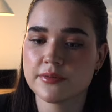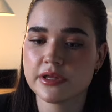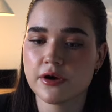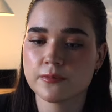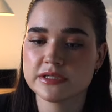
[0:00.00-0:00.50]
I
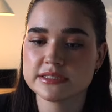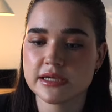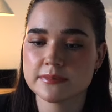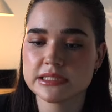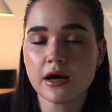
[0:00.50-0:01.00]
really hope these
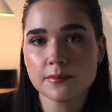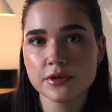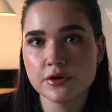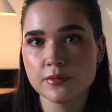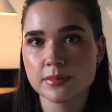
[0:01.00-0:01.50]
tips help
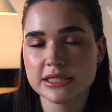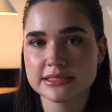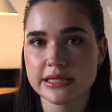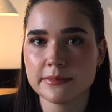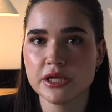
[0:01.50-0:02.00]
you.
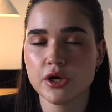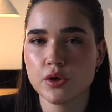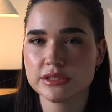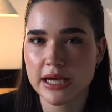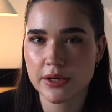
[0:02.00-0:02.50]
Please let me
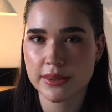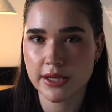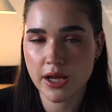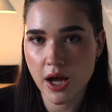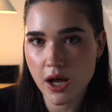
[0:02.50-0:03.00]
know down in the
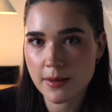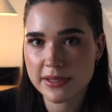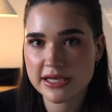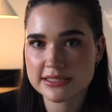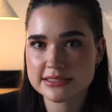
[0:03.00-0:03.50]

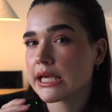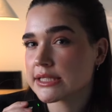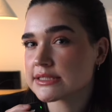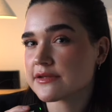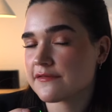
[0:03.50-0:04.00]
comments.
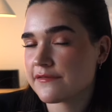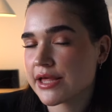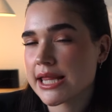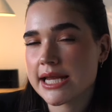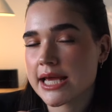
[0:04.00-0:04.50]
Here's to
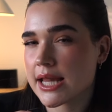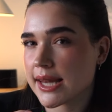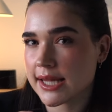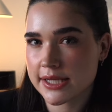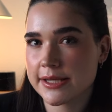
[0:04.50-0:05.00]
feeling
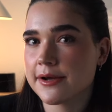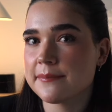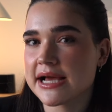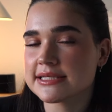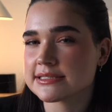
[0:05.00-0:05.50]
and looking our
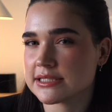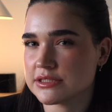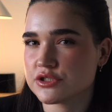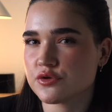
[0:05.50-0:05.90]
best in